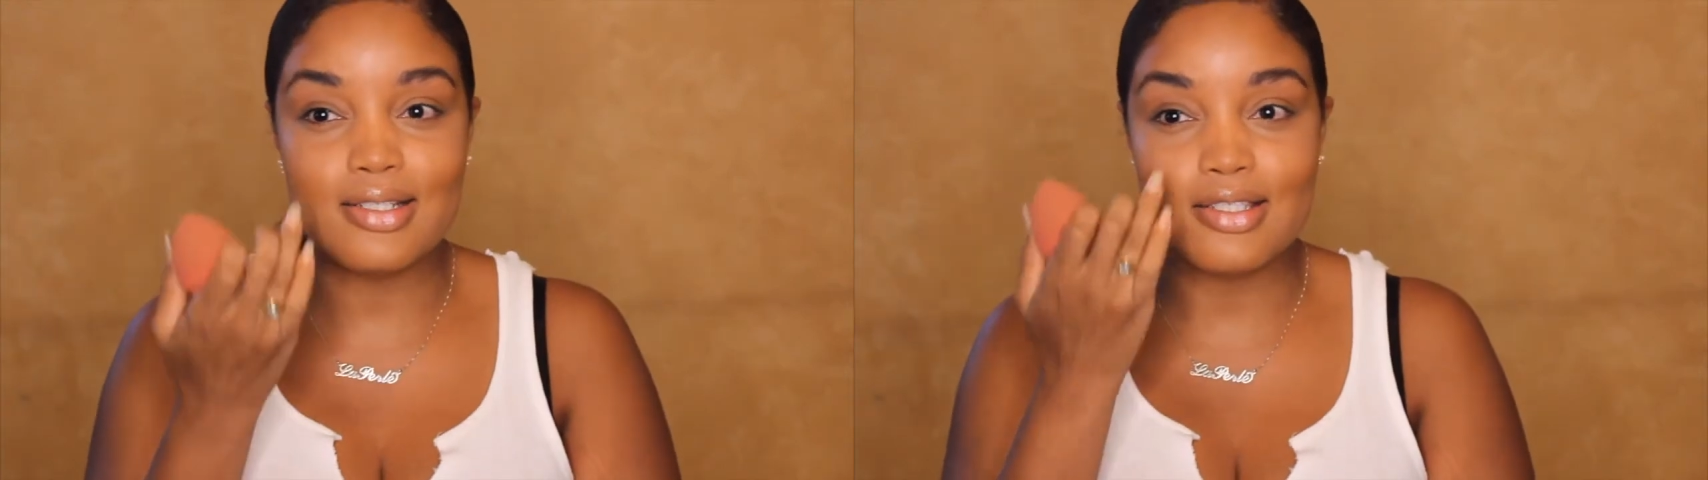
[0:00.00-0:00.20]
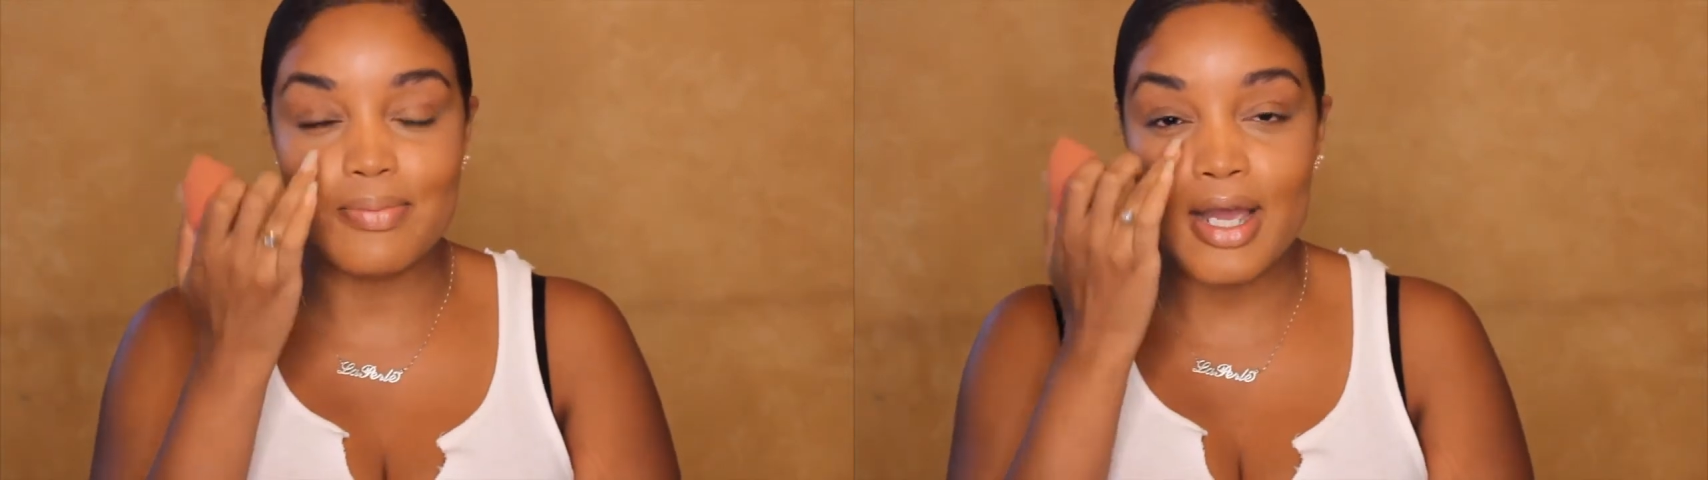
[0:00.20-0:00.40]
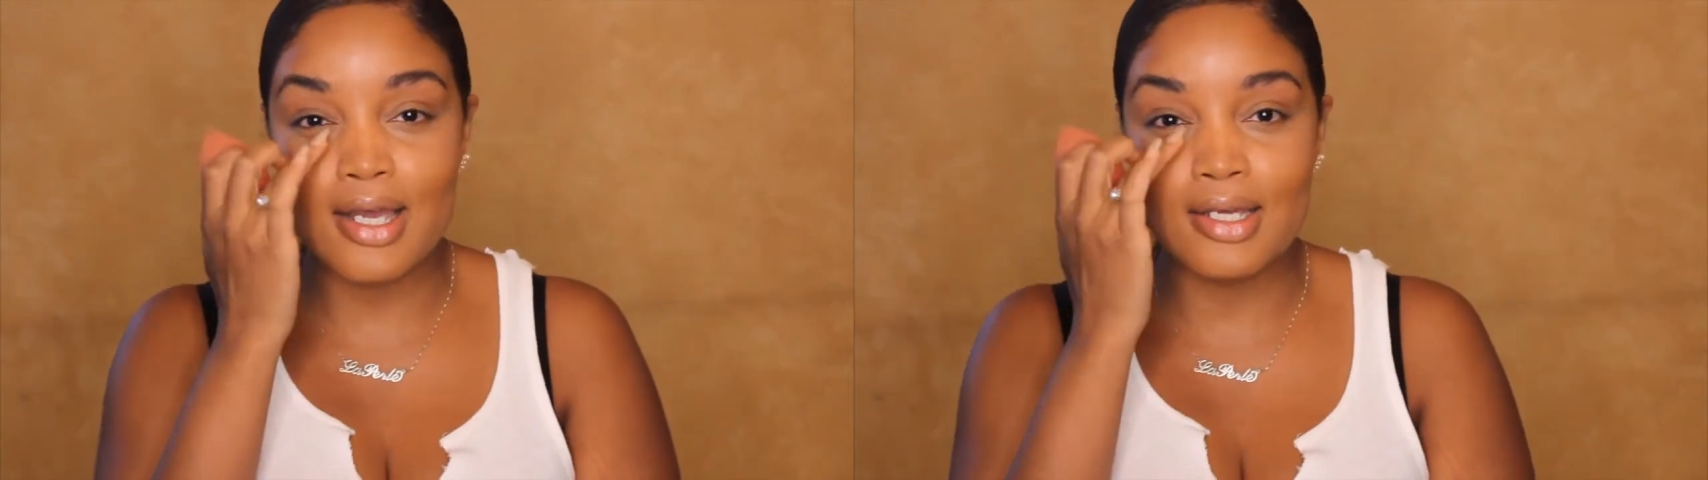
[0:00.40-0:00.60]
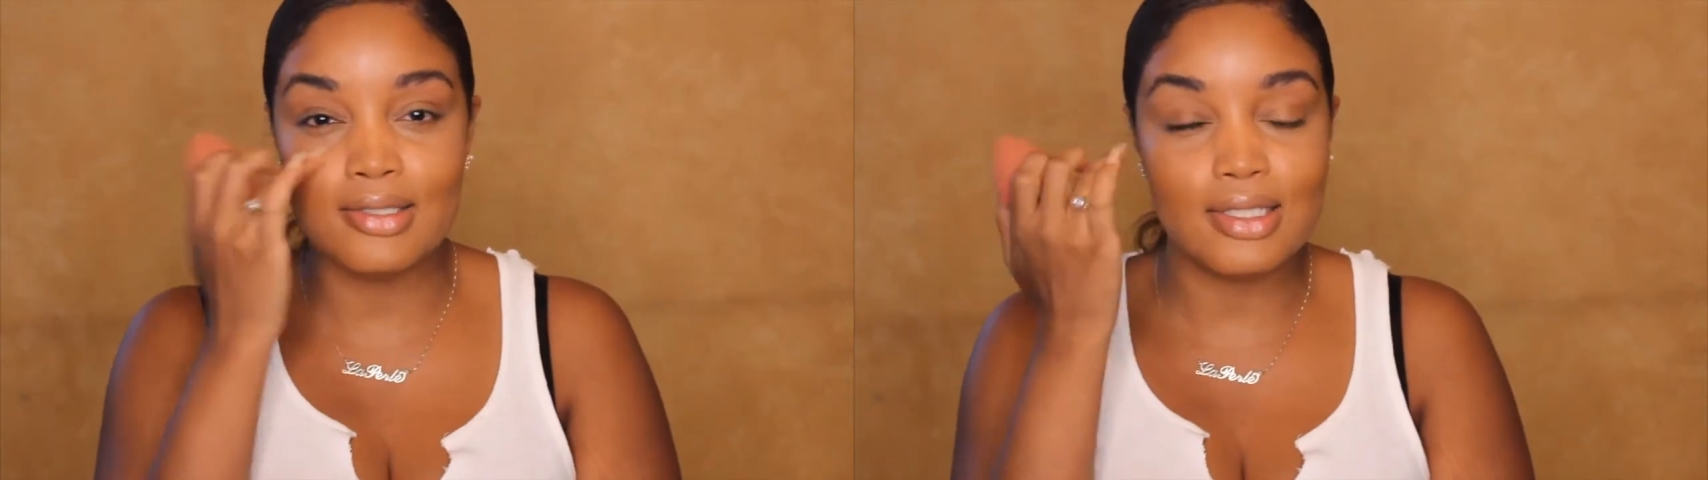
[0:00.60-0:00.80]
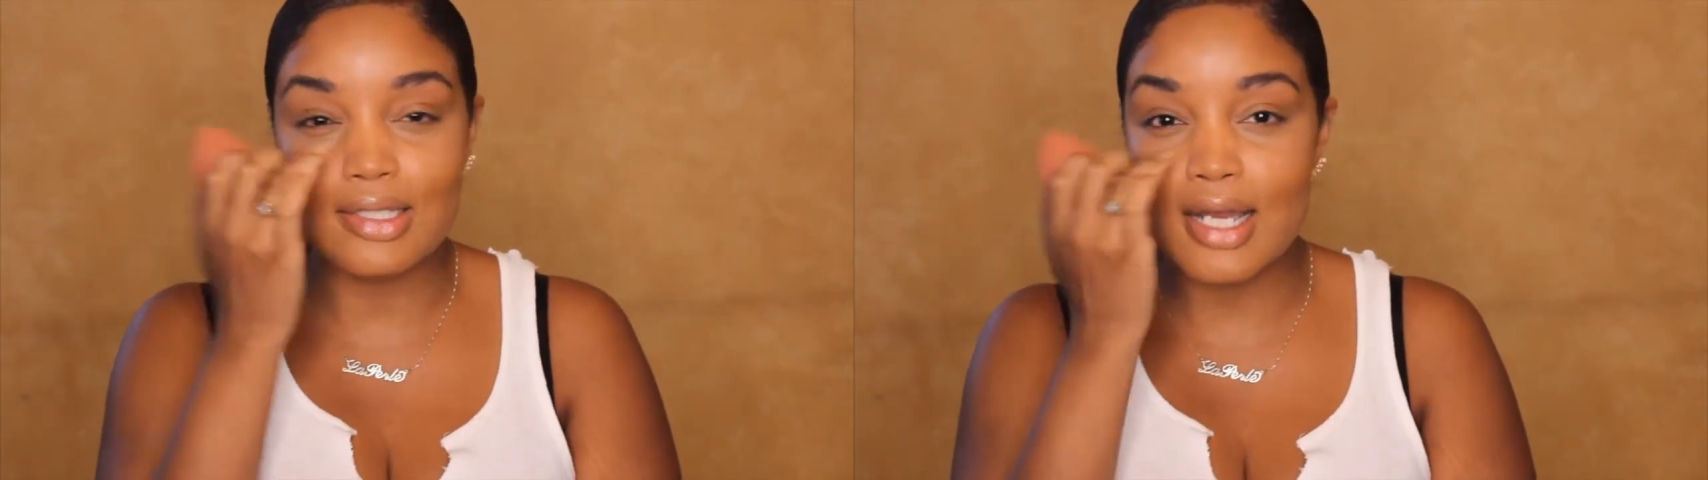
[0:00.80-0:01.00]
into
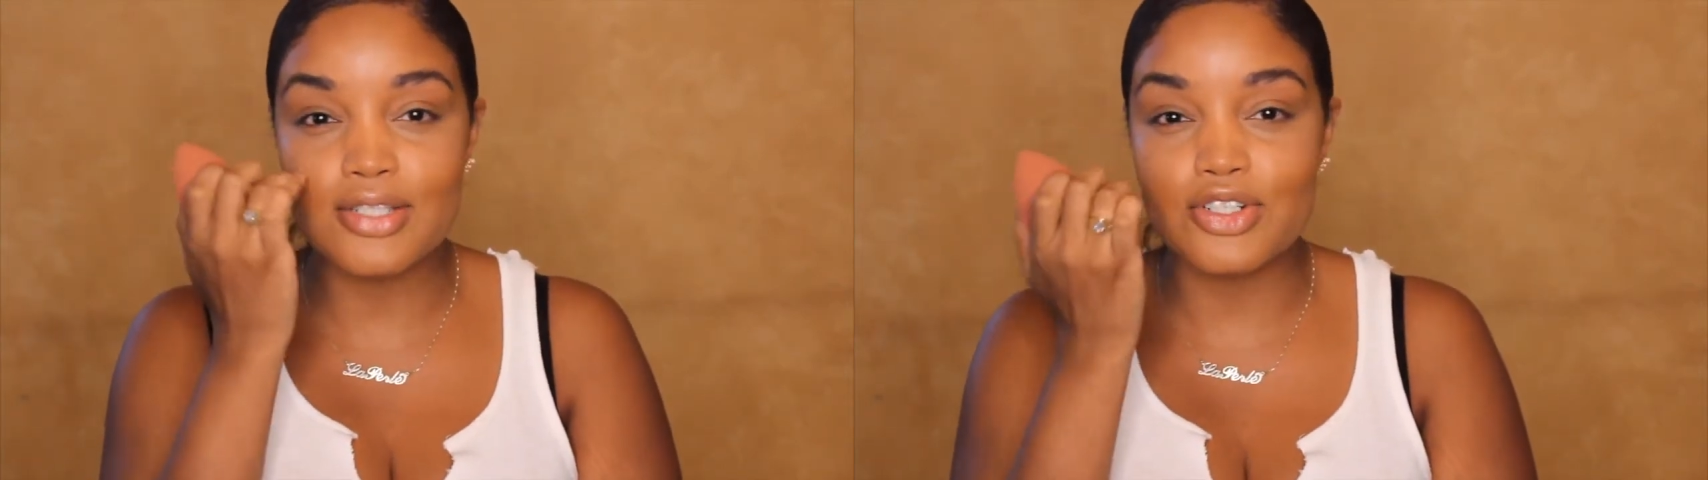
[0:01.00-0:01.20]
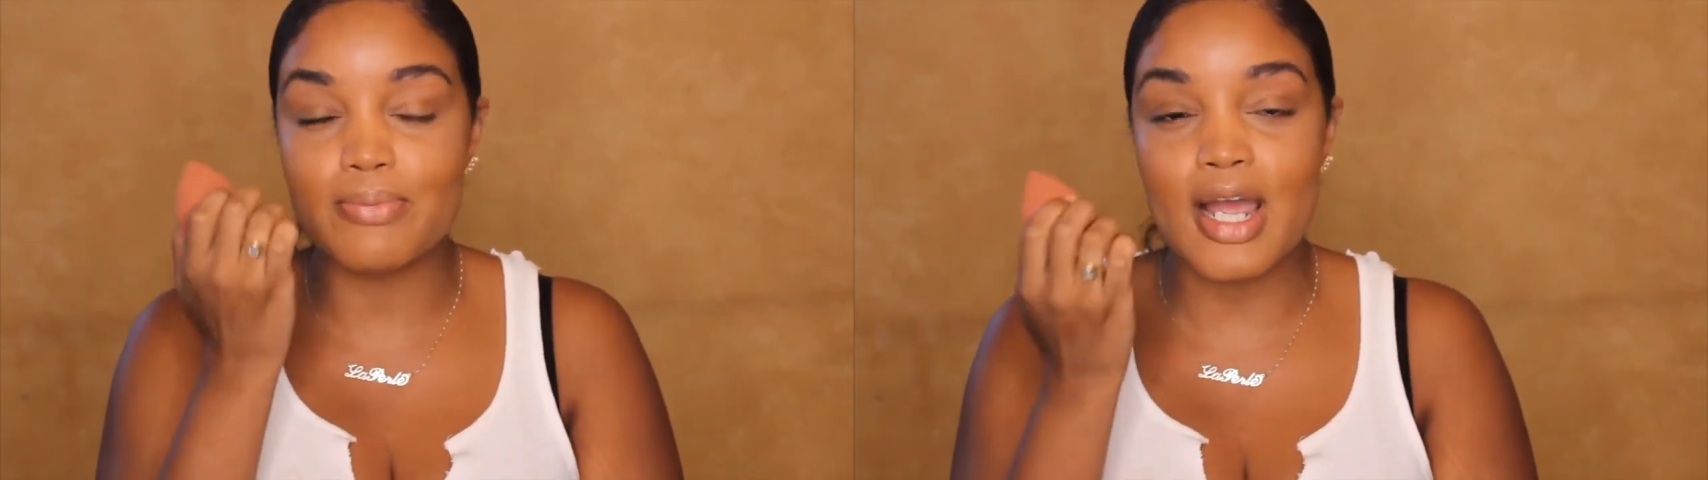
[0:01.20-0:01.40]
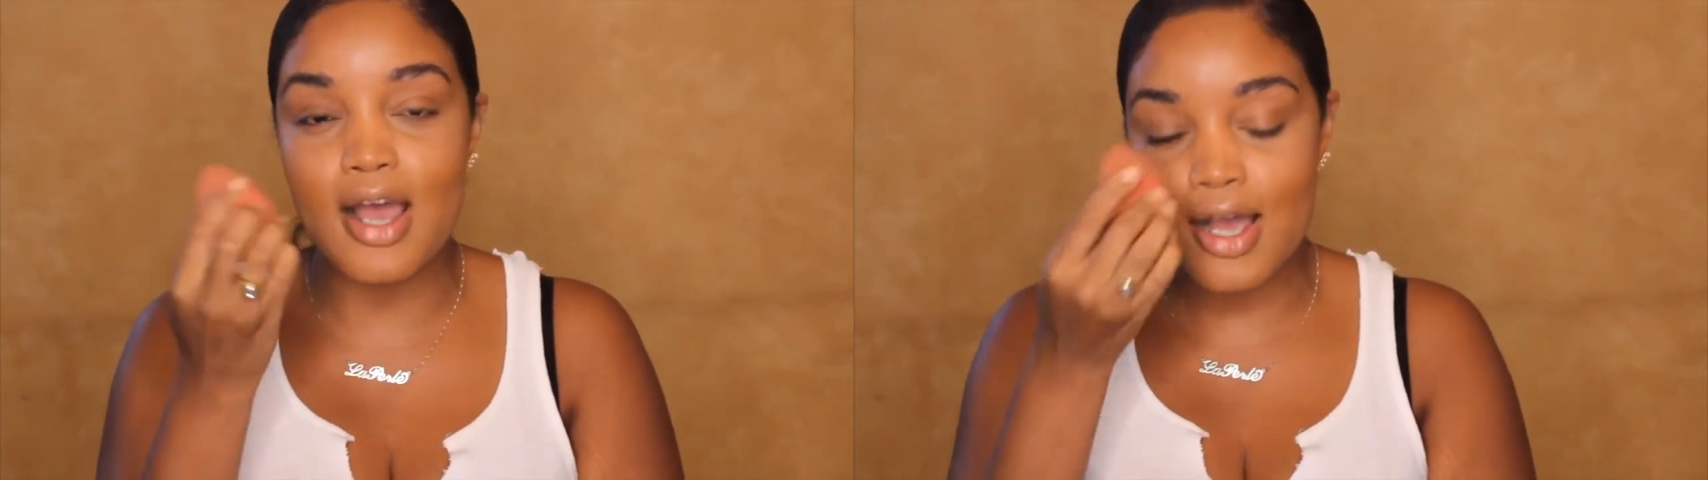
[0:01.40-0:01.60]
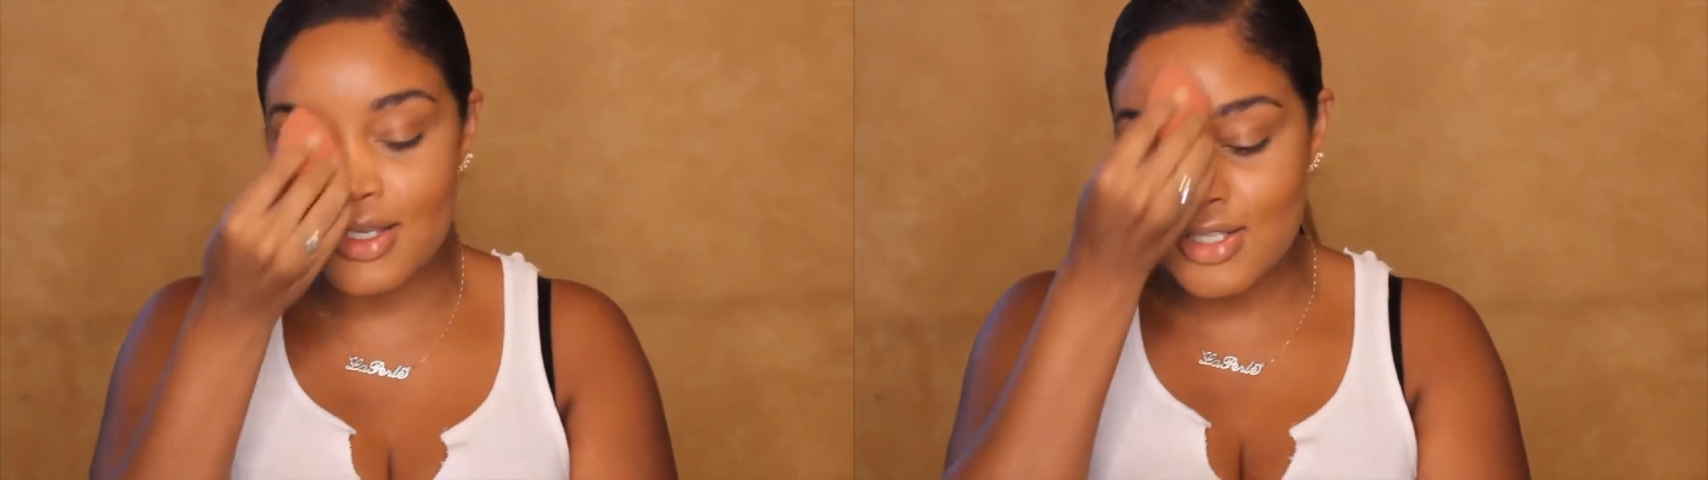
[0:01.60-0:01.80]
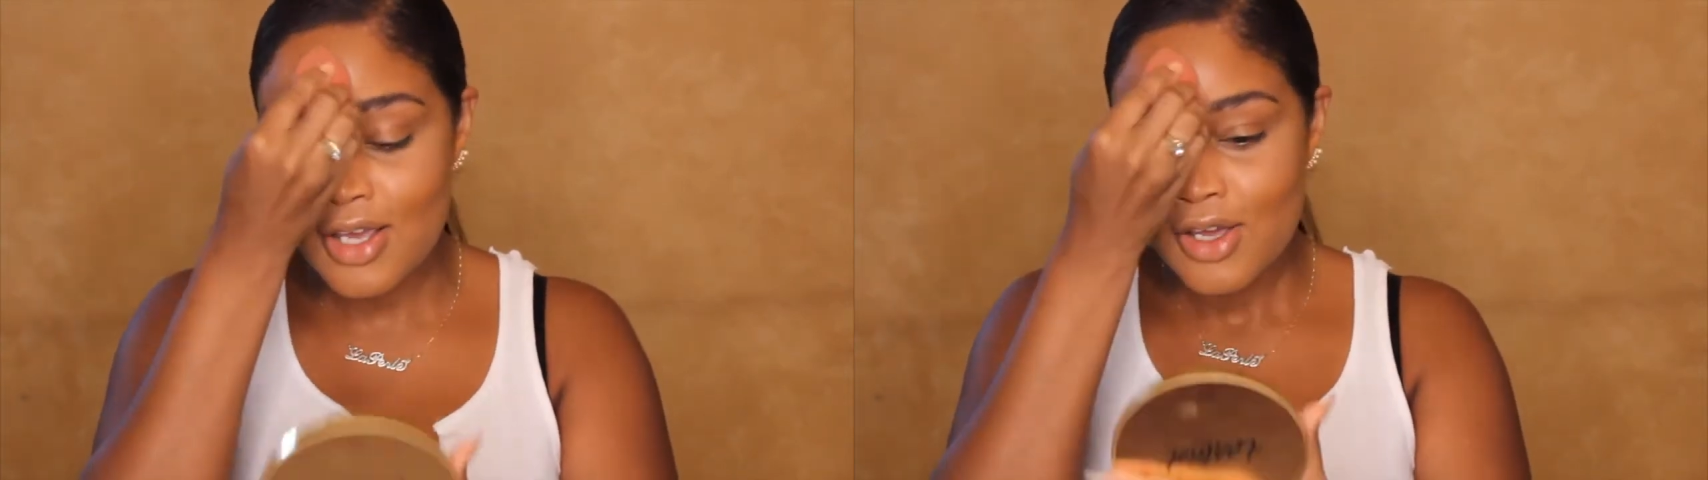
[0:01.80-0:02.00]
the lines under my eyes.